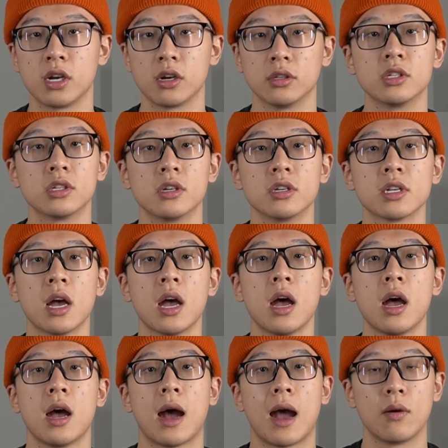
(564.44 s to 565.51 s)
concerns,
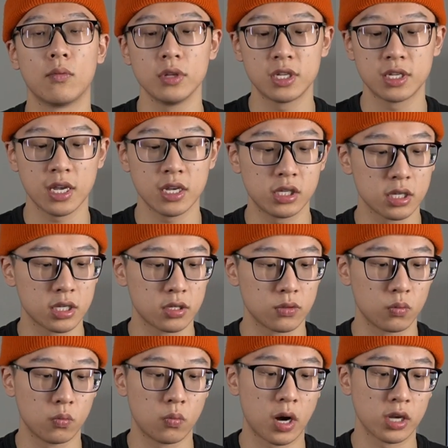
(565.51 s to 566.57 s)
I would say just
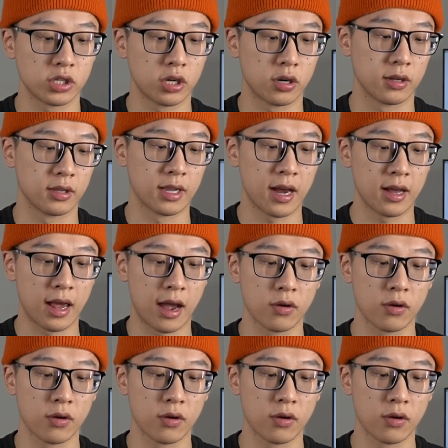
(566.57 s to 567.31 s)
watch it on that.